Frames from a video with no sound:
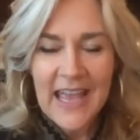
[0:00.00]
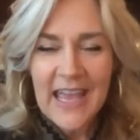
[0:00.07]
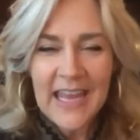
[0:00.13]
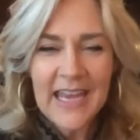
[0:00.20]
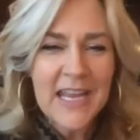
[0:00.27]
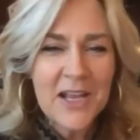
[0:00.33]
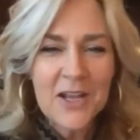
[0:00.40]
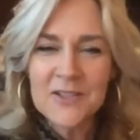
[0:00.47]
And
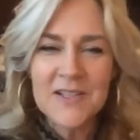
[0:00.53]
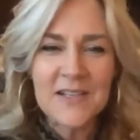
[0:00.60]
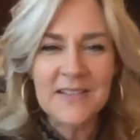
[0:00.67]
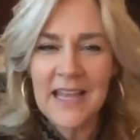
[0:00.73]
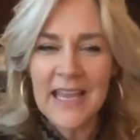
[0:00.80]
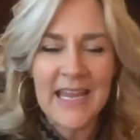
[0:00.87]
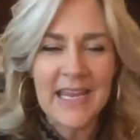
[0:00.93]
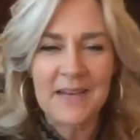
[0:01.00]
he goes,
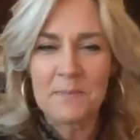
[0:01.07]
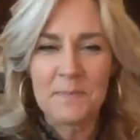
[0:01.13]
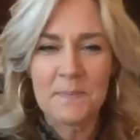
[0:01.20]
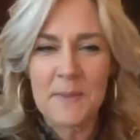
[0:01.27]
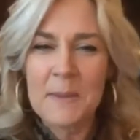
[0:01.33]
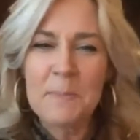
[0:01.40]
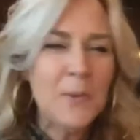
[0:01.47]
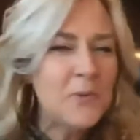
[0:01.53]
Elaine,
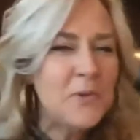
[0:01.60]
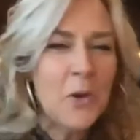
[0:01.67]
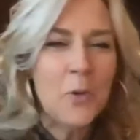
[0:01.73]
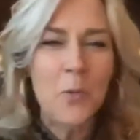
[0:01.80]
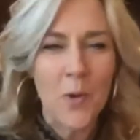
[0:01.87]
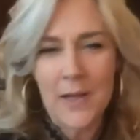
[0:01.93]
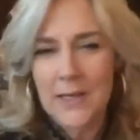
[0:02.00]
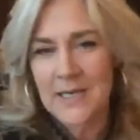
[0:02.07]
people don't
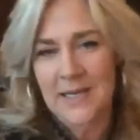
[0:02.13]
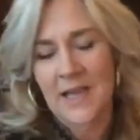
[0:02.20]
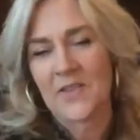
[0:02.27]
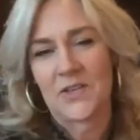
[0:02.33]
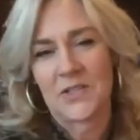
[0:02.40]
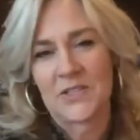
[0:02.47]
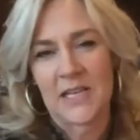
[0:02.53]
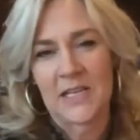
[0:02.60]
want another
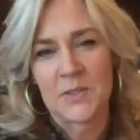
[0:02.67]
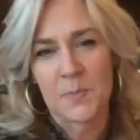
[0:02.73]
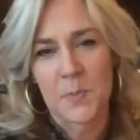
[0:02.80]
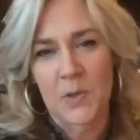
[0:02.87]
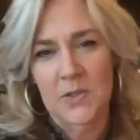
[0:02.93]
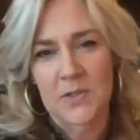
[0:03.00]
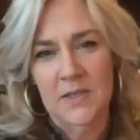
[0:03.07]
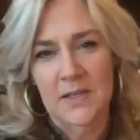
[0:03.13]

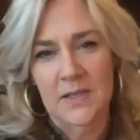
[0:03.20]
salesperson.